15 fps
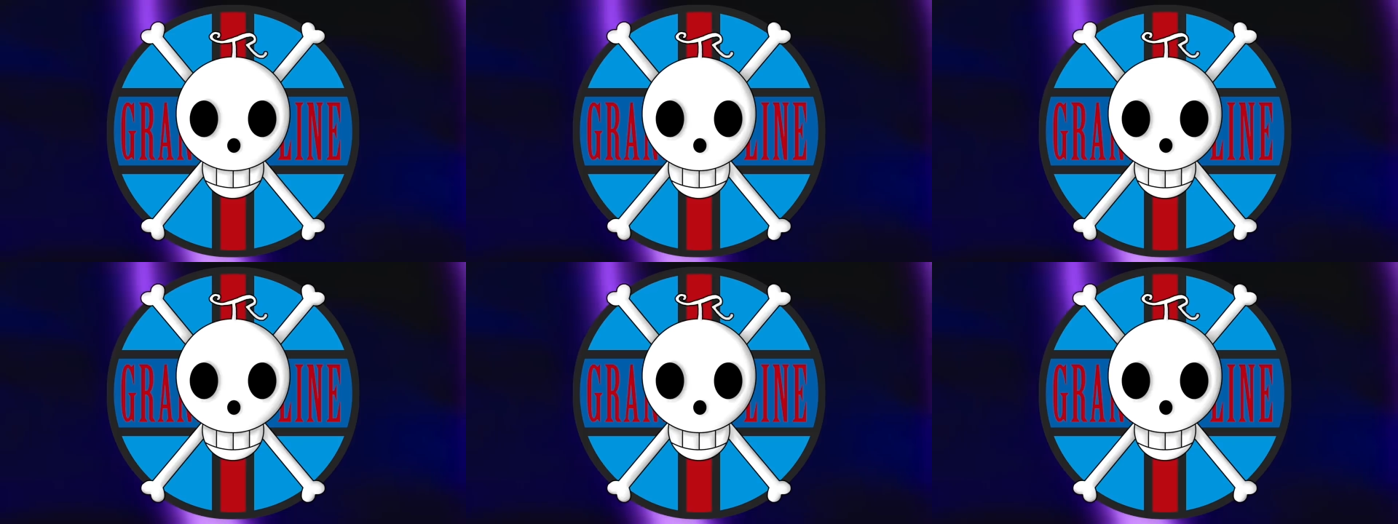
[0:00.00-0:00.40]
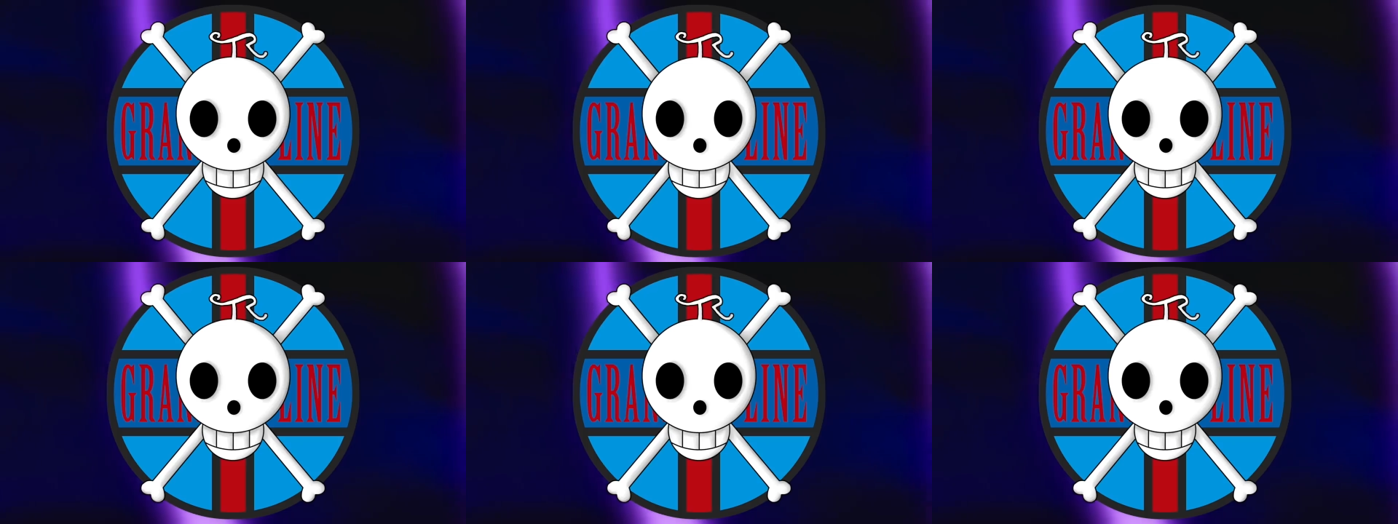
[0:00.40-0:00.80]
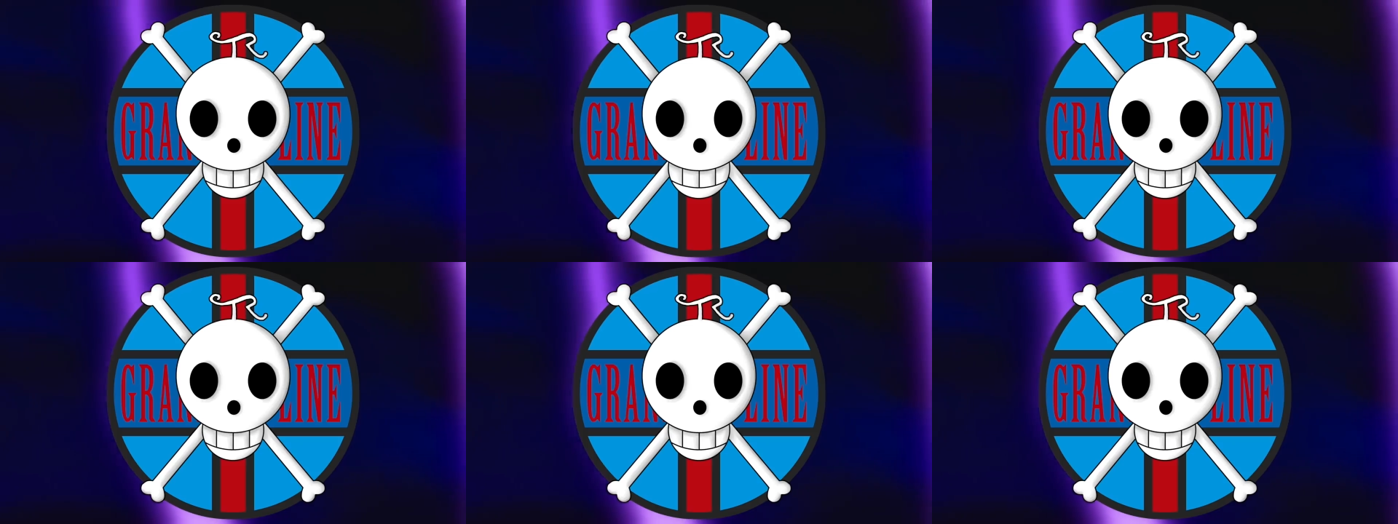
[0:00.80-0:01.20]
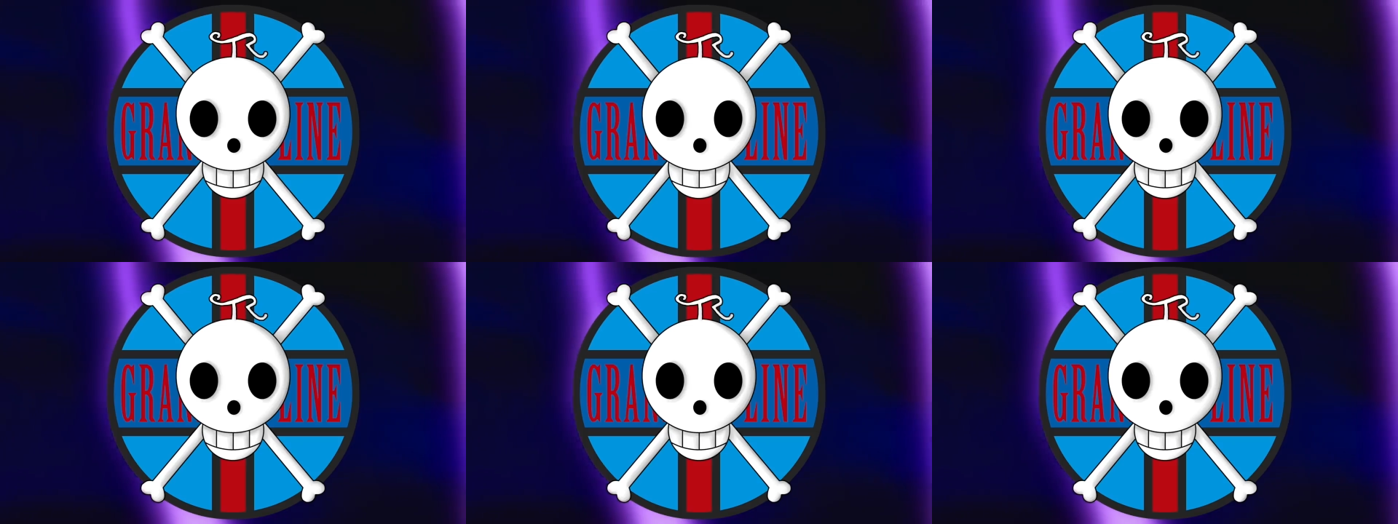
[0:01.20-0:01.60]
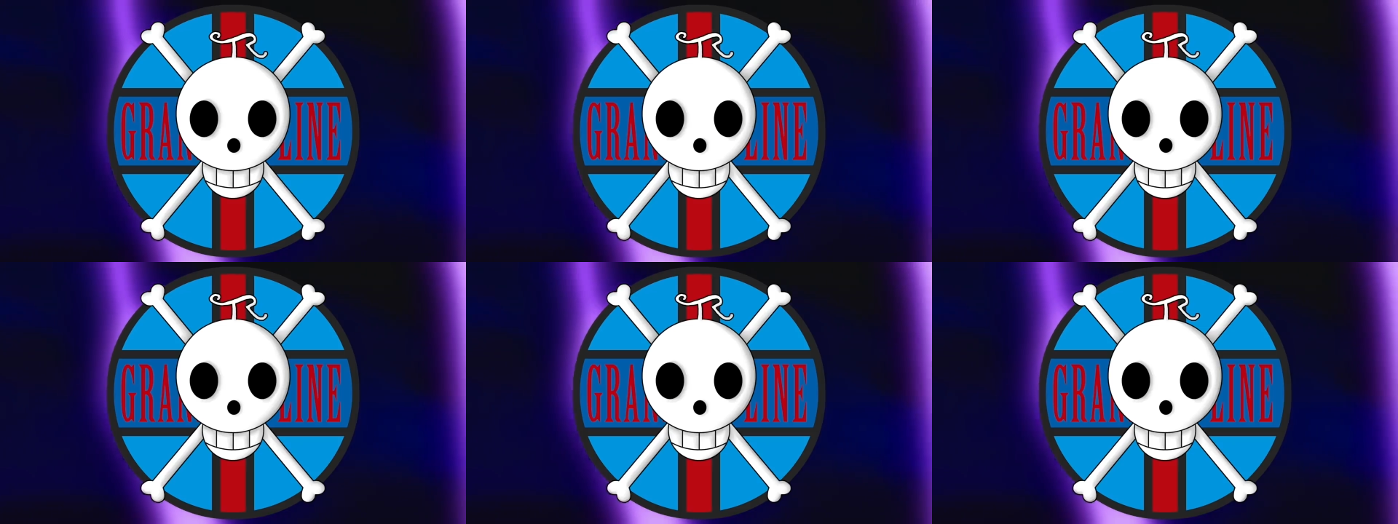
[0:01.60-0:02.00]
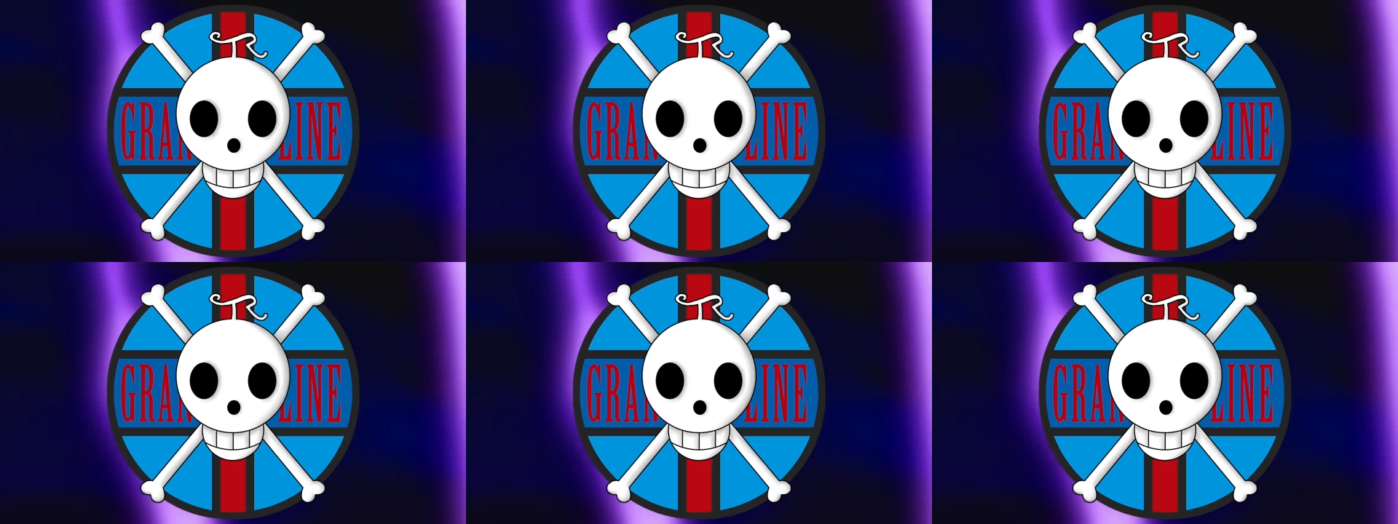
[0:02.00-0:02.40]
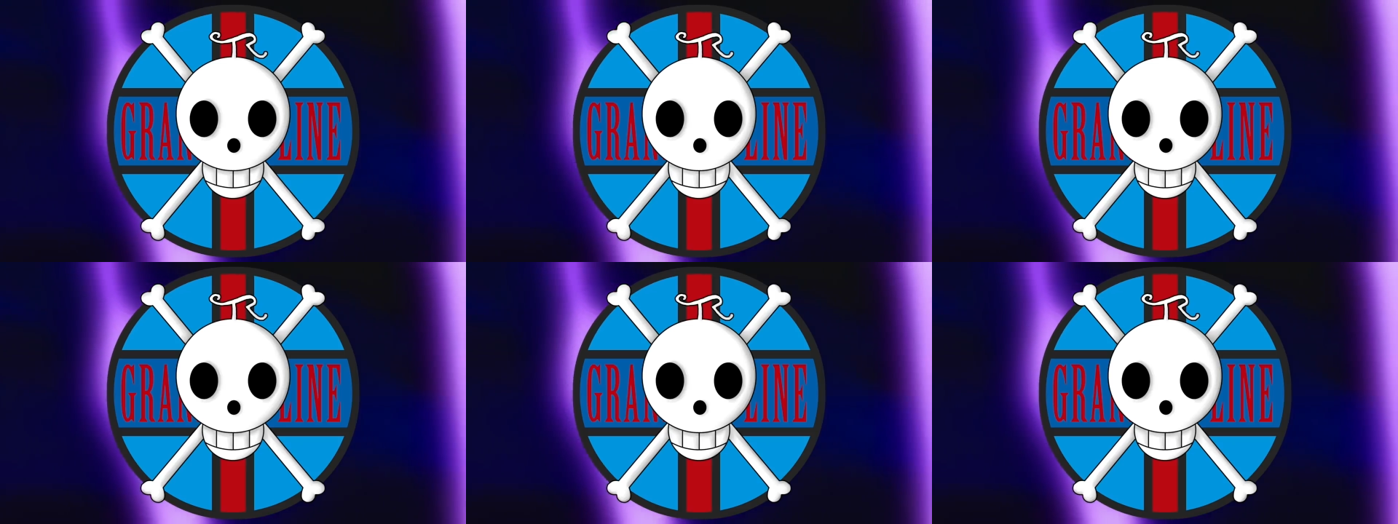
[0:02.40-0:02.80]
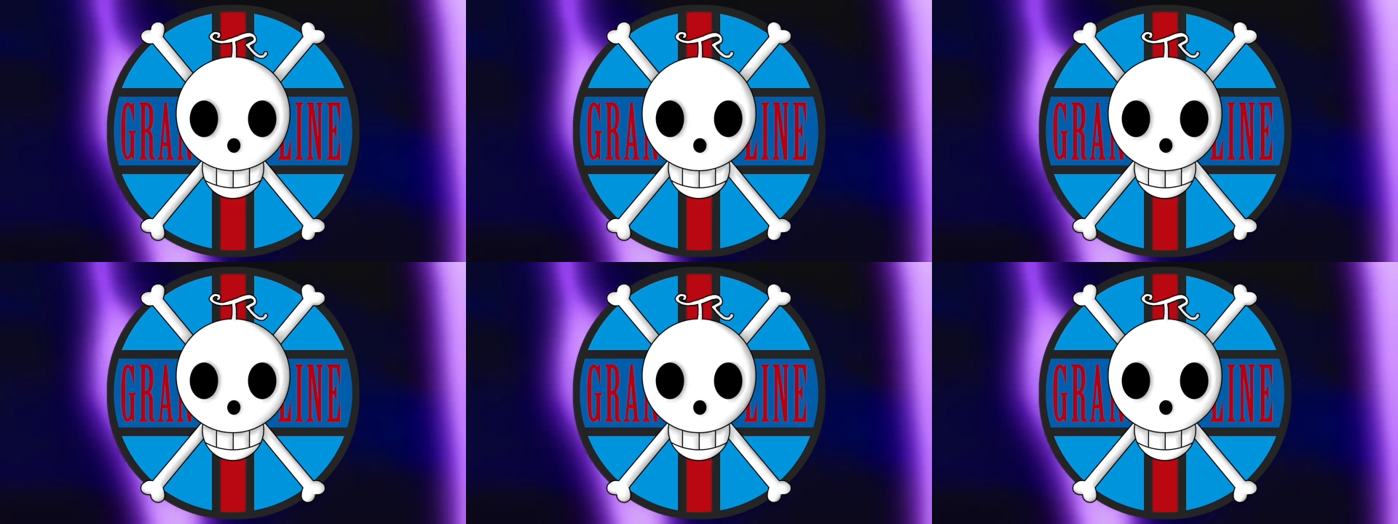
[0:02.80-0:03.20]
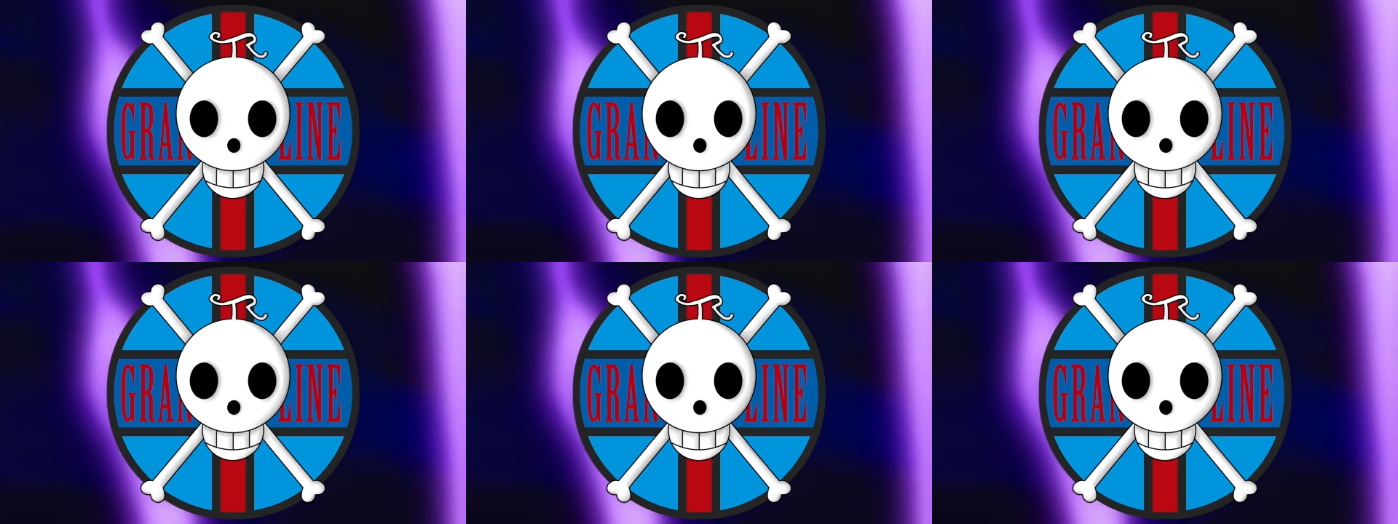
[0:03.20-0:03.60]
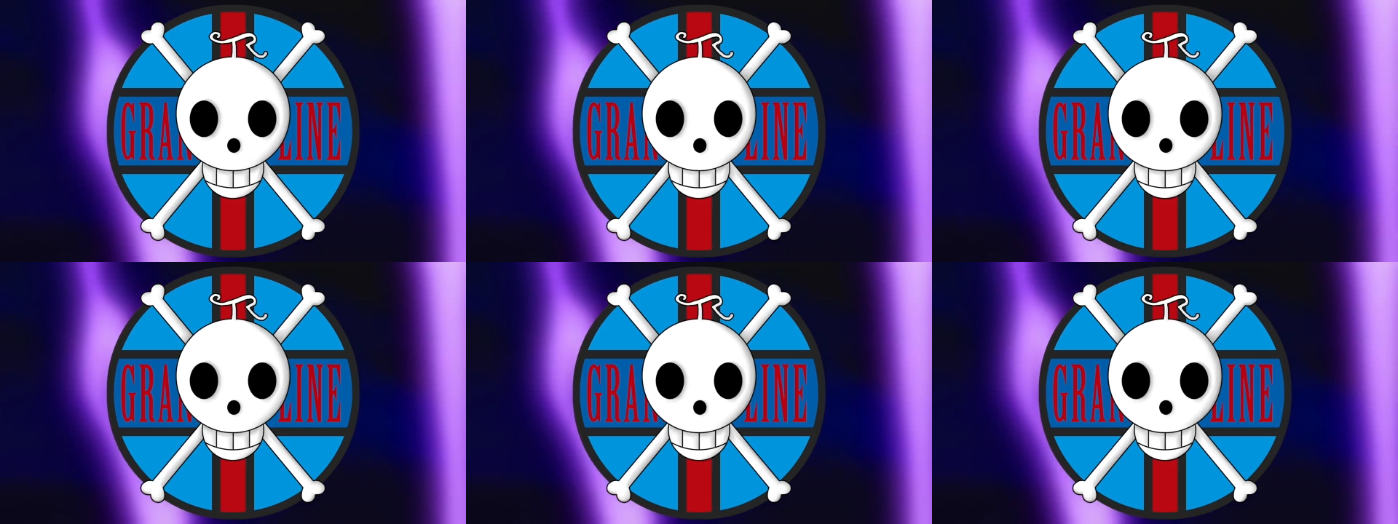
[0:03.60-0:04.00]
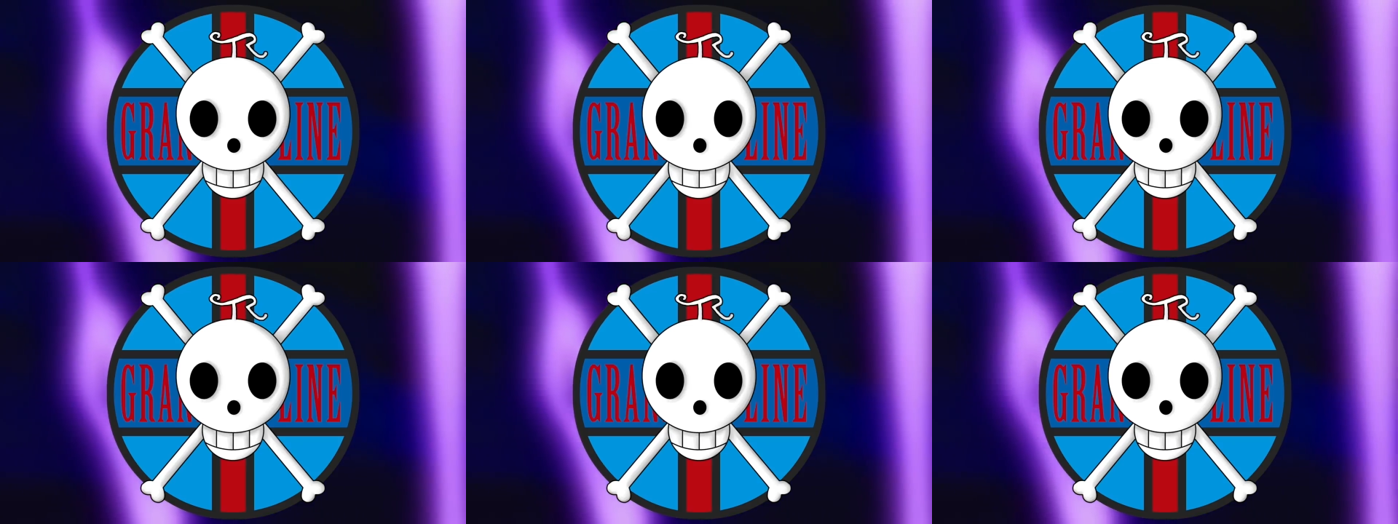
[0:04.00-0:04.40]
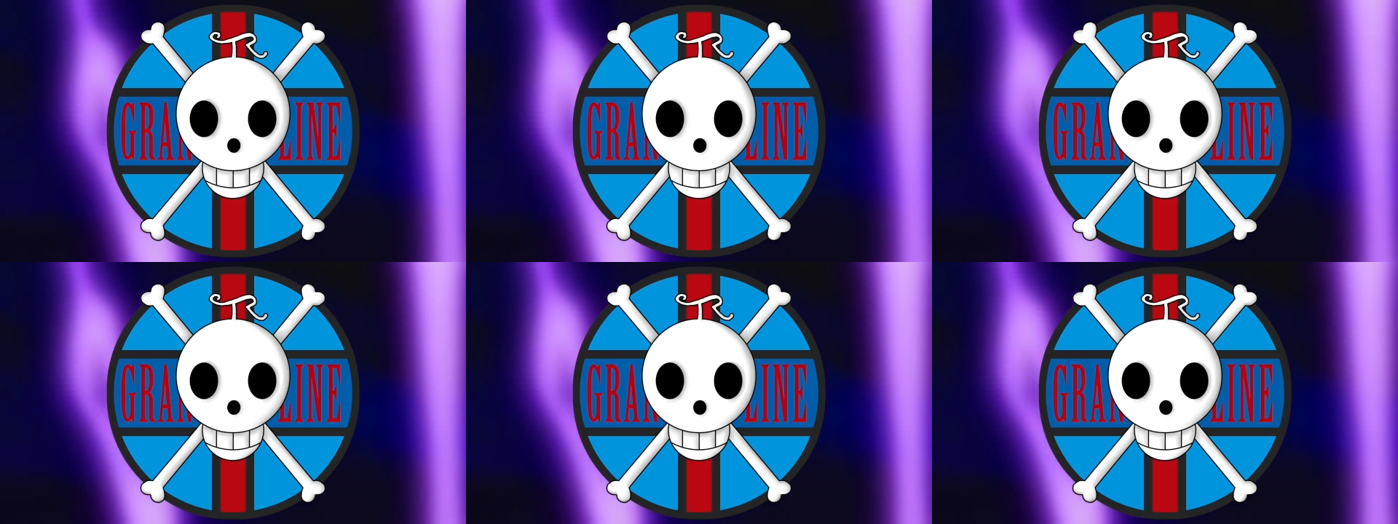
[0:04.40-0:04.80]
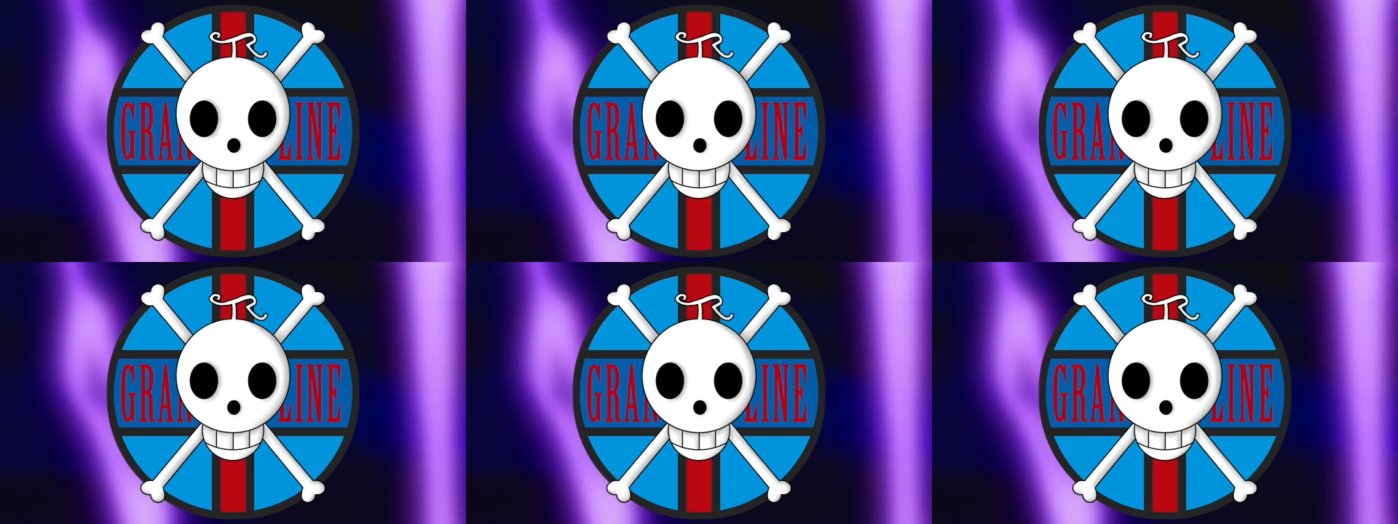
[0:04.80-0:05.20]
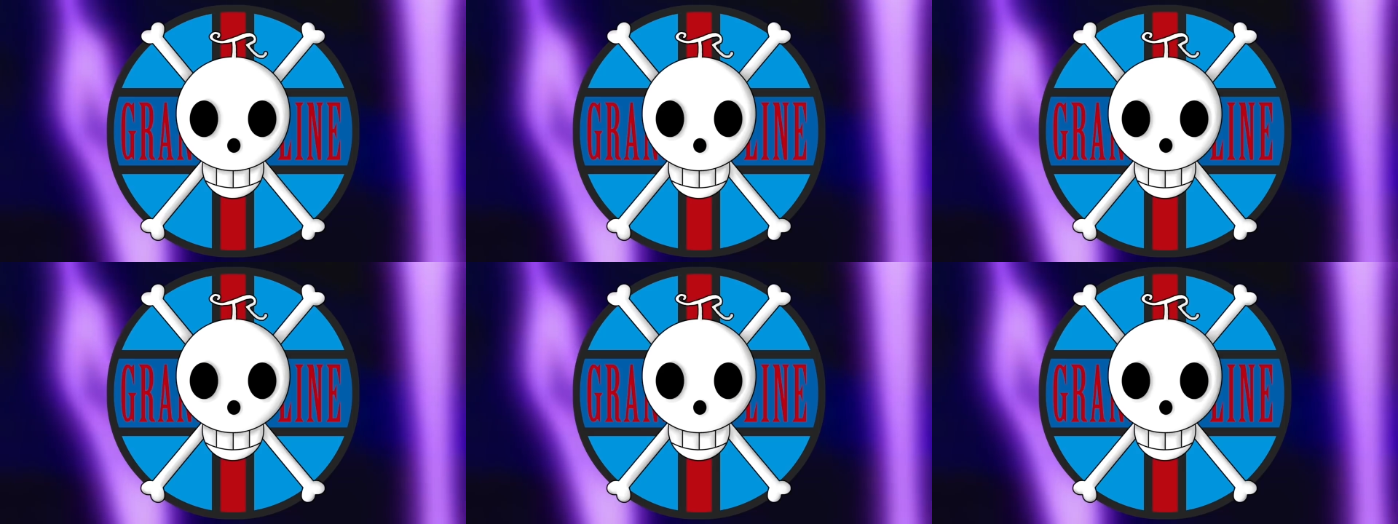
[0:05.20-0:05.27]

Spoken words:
Nobody's mouth can be seen.